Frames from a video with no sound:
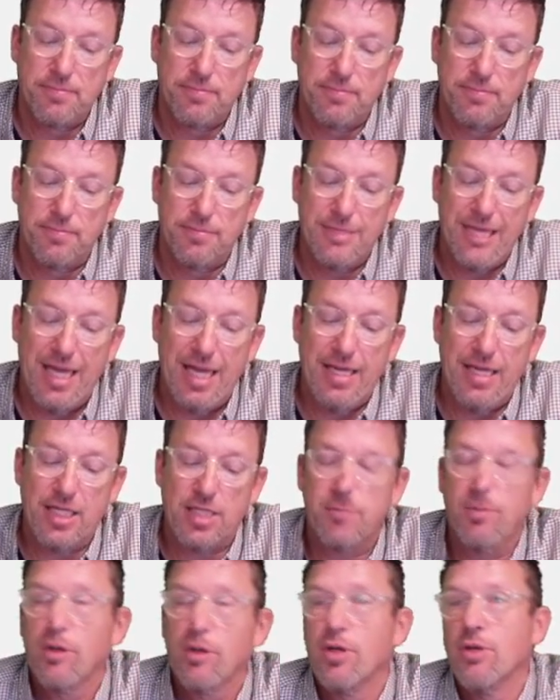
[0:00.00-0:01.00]
that
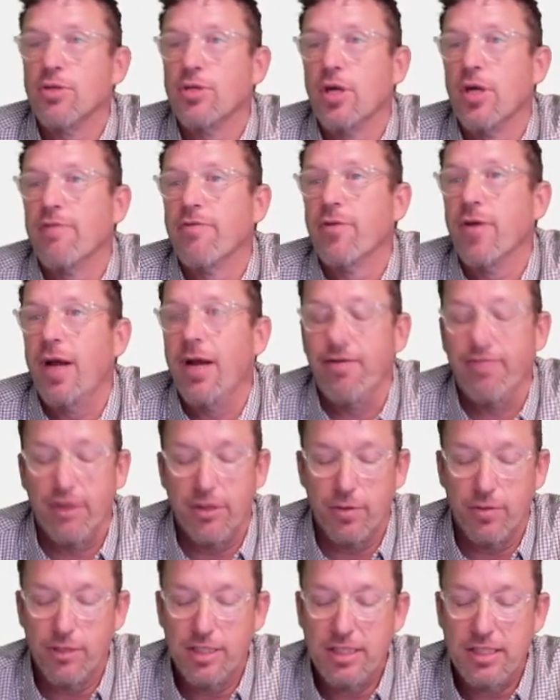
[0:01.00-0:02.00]
decimal goes on forever. And
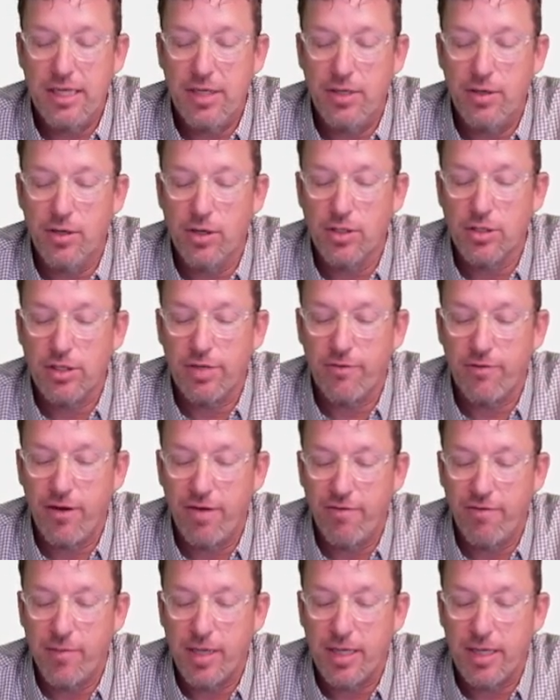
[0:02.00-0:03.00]
the reason I know it goes on
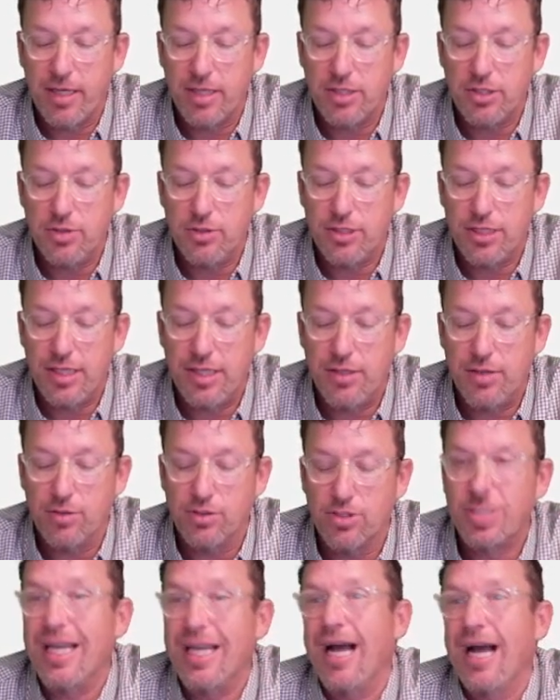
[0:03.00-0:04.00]
forever because you see those
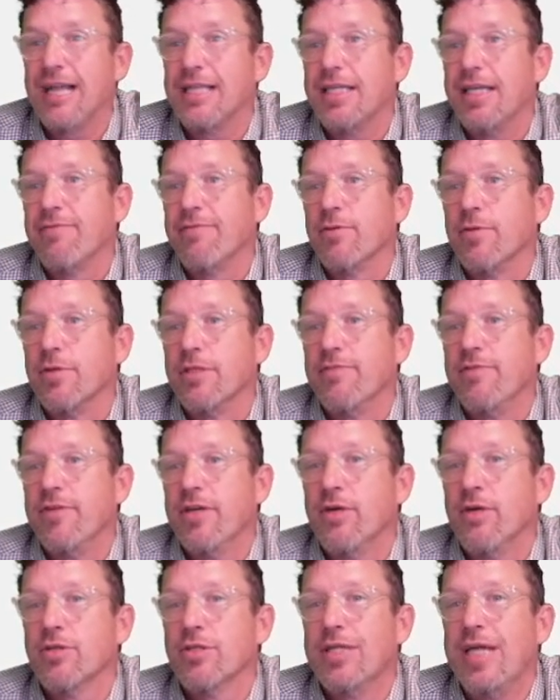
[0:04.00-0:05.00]
dots afterwards. If it
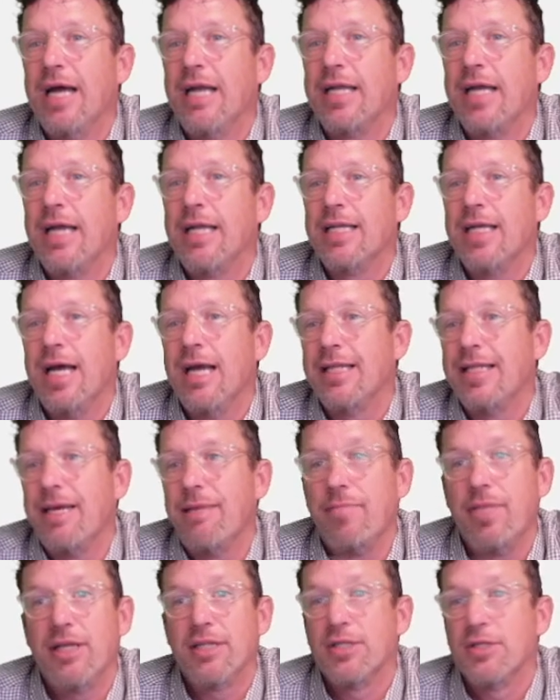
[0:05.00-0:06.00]
goes dot, dot, dot, that
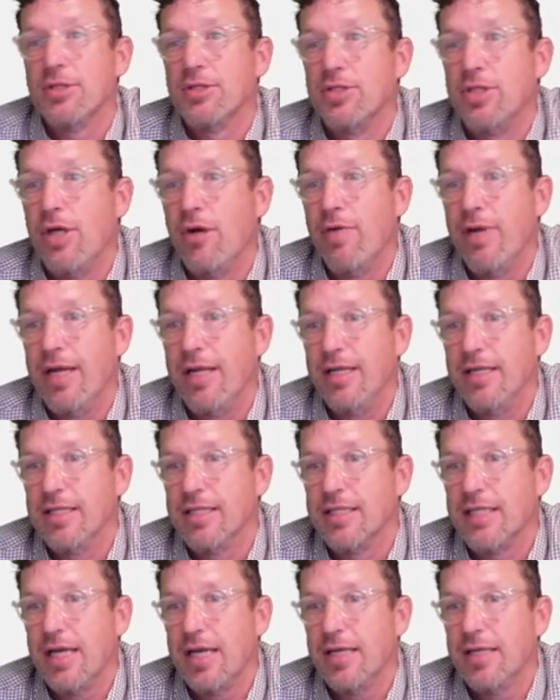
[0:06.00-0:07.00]
means there's no end in
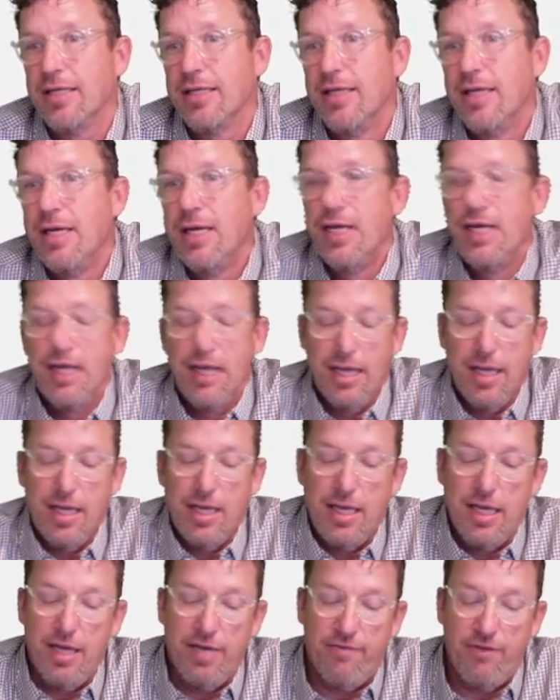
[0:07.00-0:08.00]
sight.
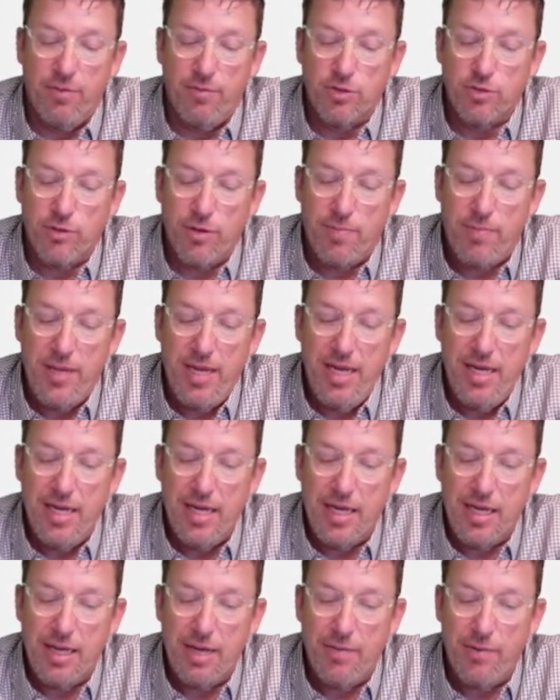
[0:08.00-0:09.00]
If it was
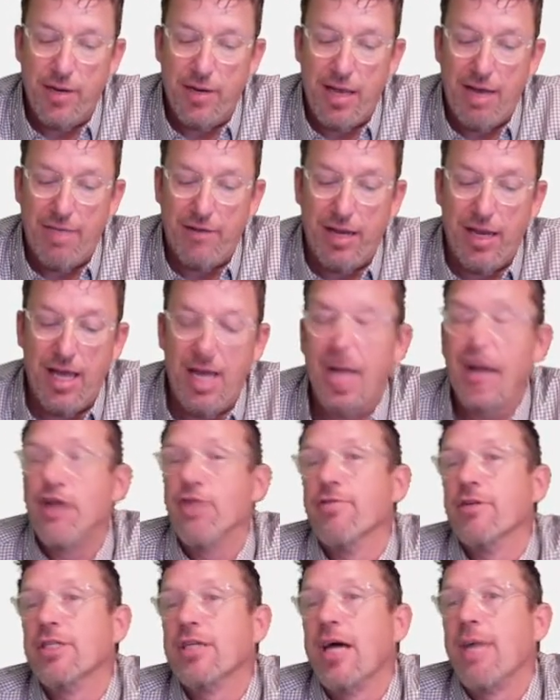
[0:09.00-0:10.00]
repeating, it would have a line
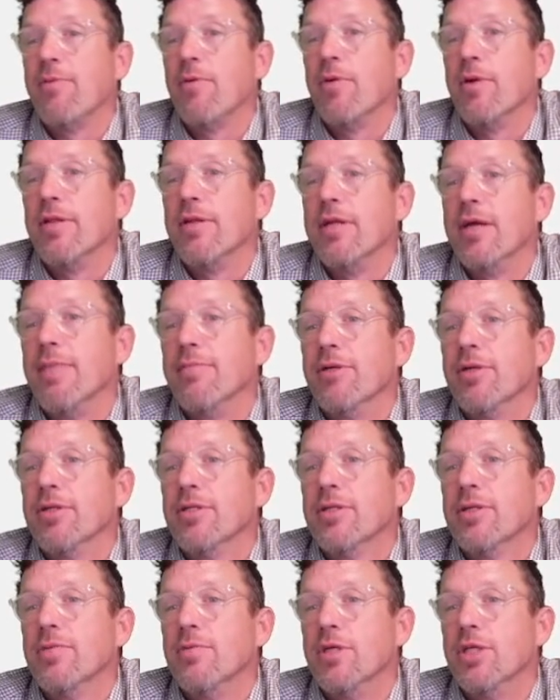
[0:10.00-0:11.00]
over top of one of the numbers,
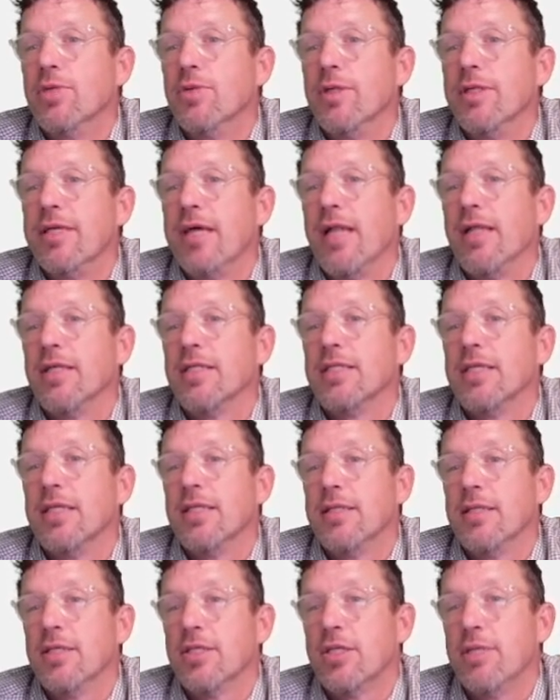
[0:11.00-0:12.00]
which would tell us that
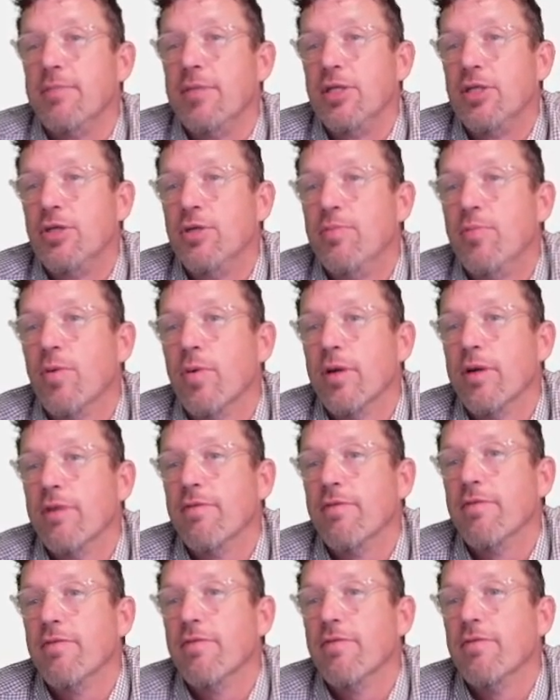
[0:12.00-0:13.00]
this could be
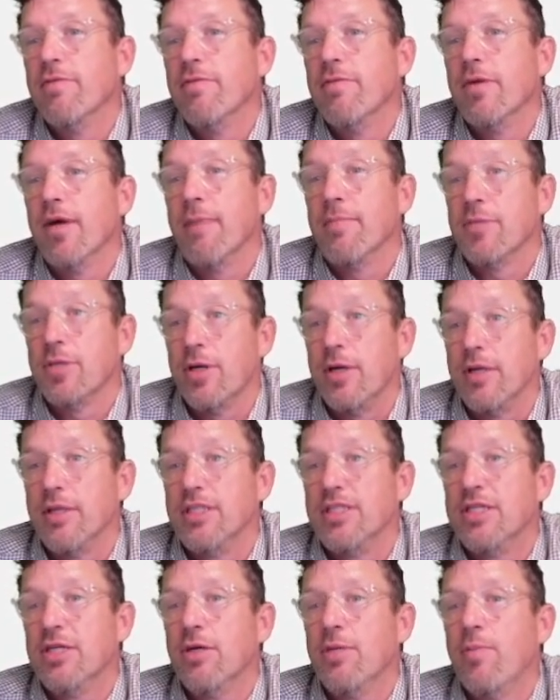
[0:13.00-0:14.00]

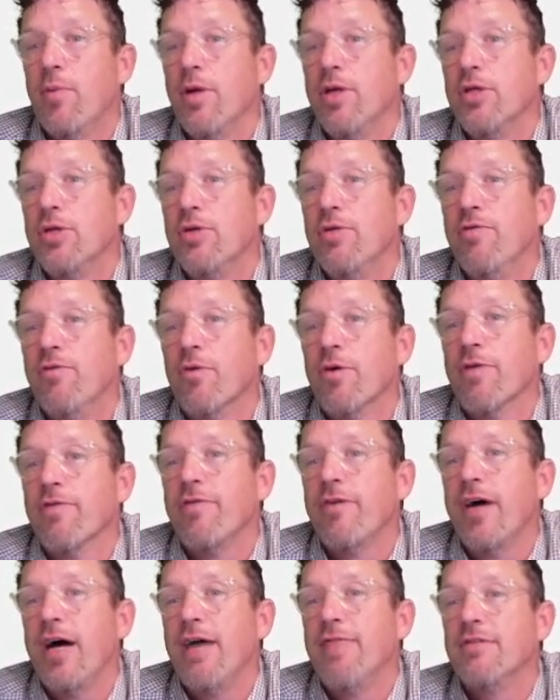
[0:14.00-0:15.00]

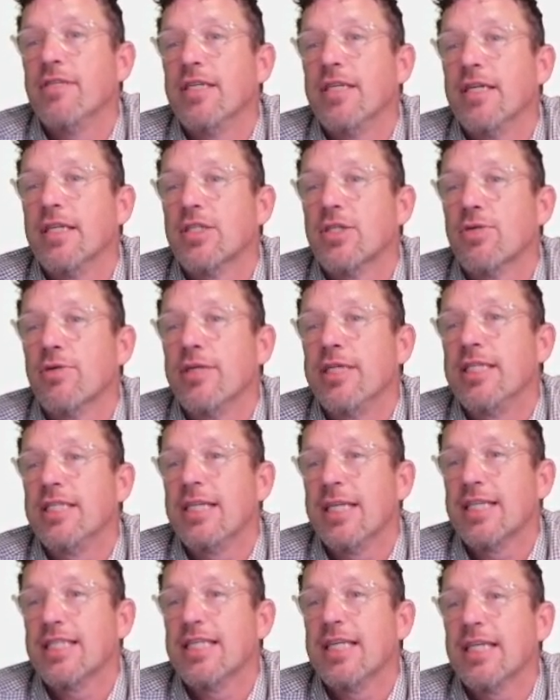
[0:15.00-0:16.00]

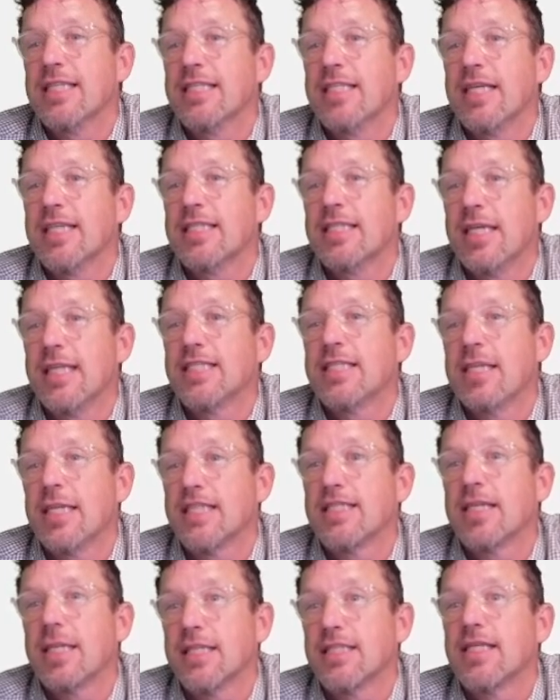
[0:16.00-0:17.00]

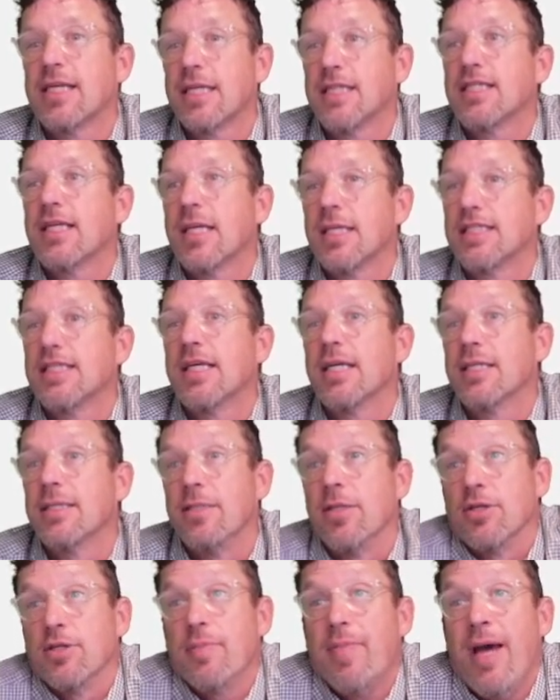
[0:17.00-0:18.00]
0.2456366666666666.
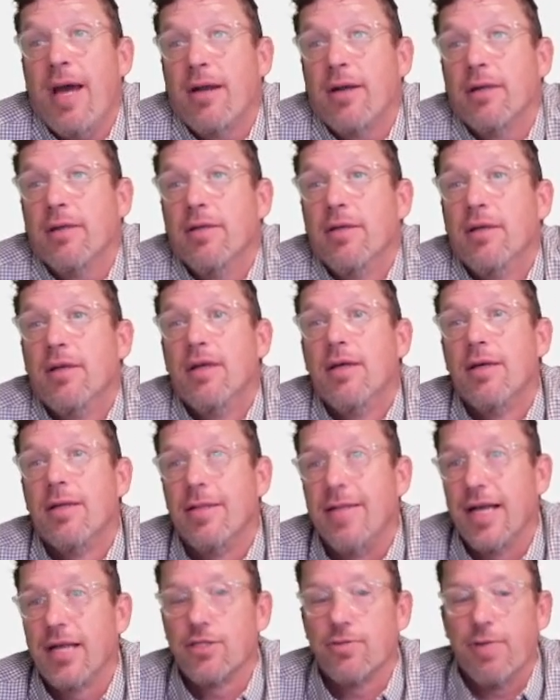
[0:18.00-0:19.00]
There's a pattern.
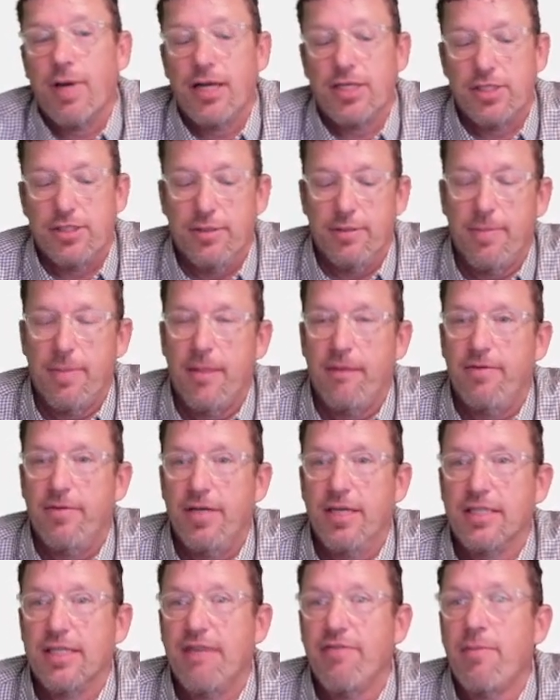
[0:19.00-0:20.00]
That's rational. If it
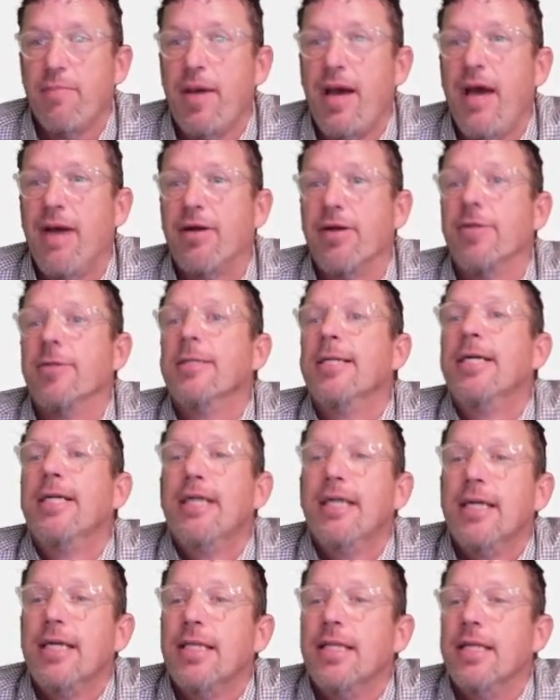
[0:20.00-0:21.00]
doesn't have a pattern,
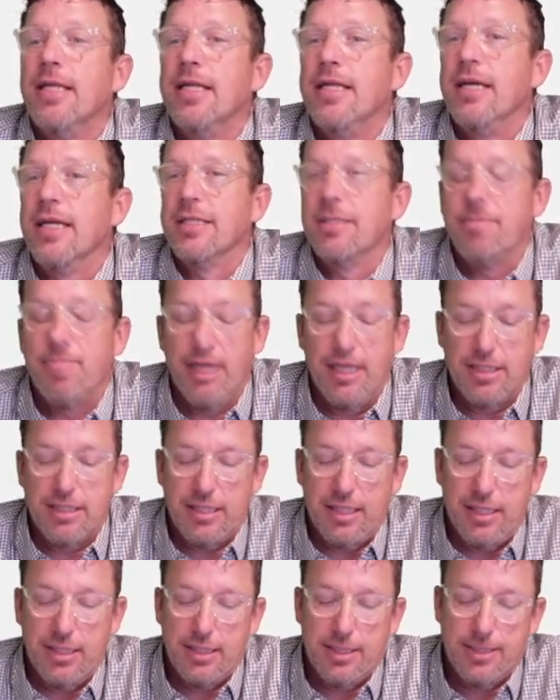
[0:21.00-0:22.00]
then it doesn't make
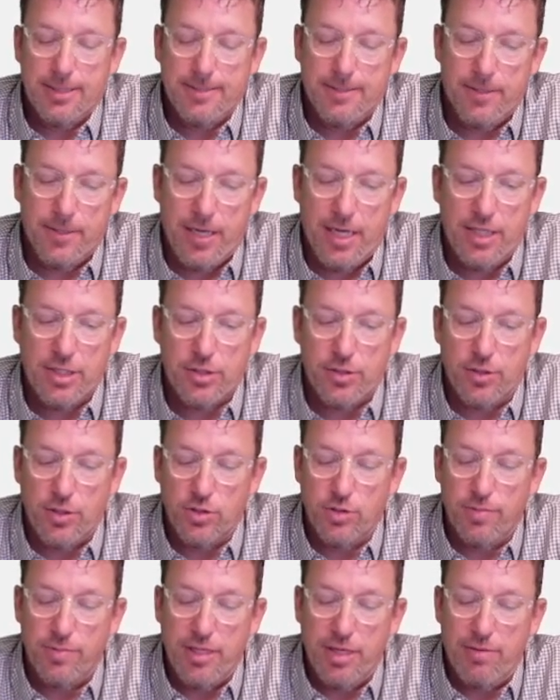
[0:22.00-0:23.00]
sense. Okay, so those
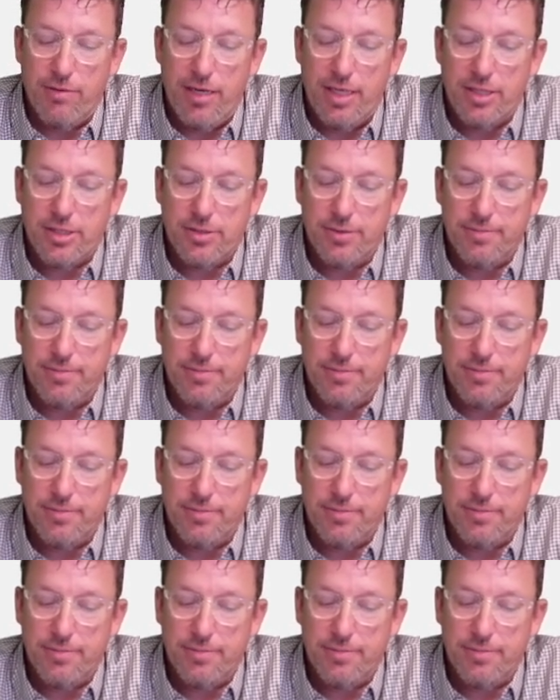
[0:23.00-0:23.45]
would be irrational.